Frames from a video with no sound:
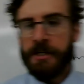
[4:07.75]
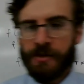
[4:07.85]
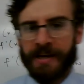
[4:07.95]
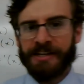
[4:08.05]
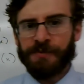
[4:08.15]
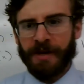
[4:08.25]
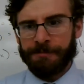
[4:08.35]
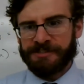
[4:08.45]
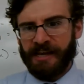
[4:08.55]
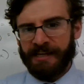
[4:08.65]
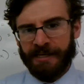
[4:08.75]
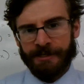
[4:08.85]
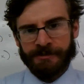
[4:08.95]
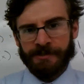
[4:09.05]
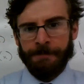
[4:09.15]
So I guess what I'm saying
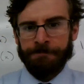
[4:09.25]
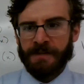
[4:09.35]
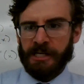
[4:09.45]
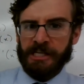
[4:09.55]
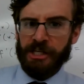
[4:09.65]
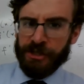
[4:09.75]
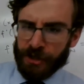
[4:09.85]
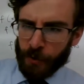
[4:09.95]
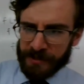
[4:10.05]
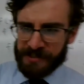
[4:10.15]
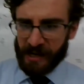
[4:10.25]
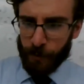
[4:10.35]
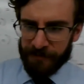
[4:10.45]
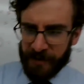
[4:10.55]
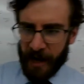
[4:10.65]
is, you notice that
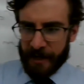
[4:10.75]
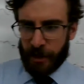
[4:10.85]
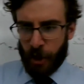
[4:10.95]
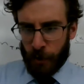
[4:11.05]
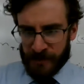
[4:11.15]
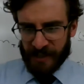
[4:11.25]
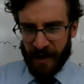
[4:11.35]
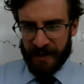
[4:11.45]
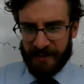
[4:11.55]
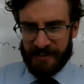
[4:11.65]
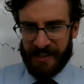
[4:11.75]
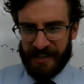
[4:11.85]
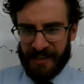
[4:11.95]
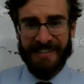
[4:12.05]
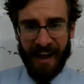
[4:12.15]
we've got cosines
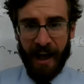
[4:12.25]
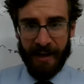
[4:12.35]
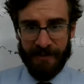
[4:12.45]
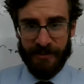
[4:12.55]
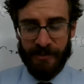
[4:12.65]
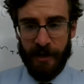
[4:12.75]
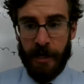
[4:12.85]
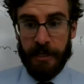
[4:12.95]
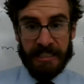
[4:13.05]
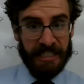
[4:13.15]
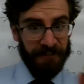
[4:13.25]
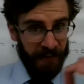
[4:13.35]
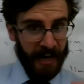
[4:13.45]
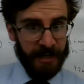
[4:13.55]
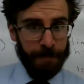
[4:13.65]
and sines
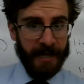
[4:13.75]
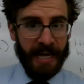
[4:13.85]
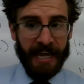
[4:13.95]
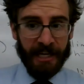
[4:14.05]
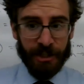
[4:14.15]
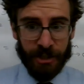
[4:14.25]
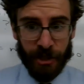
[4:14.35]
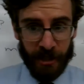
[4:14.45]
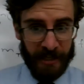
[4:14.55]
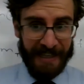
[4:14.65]
divided by h